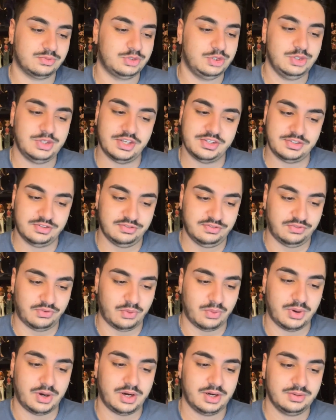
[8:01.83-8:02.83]

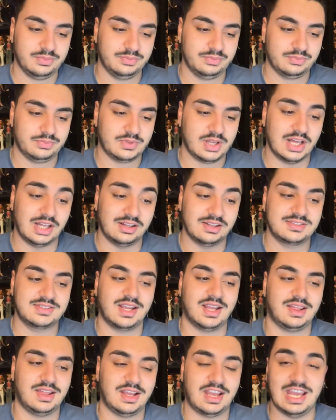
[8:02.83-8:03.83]
2004. It looks
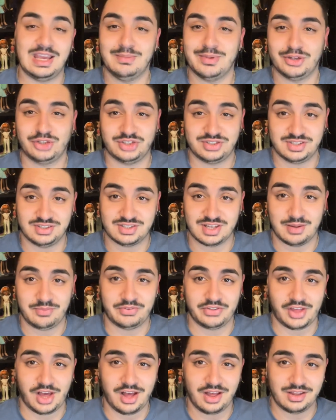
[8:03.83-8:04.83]
like they came out just in time
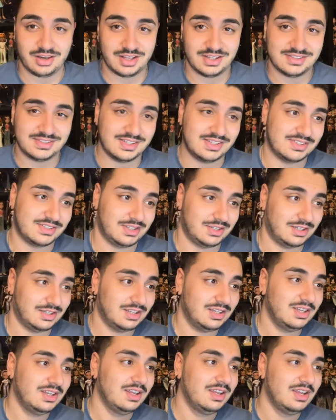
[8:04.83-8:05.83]
for the holiday
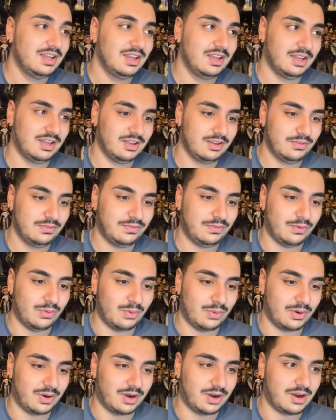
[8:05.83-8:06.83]
season
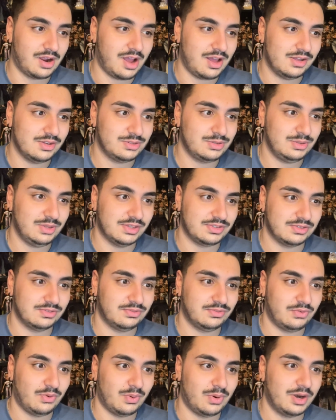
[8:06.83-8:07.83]
for
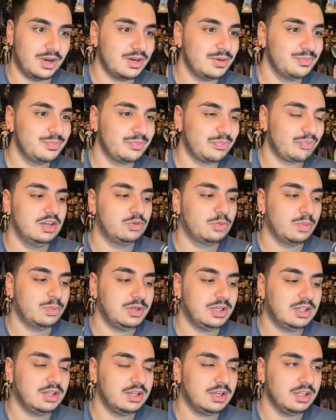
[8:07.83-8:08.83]
2004 when
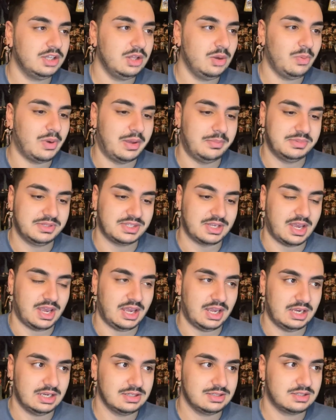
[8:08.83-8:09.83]
we click on the
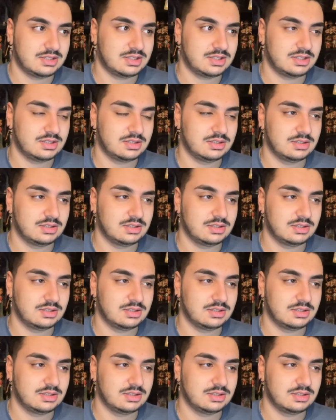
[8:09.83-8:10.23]
website,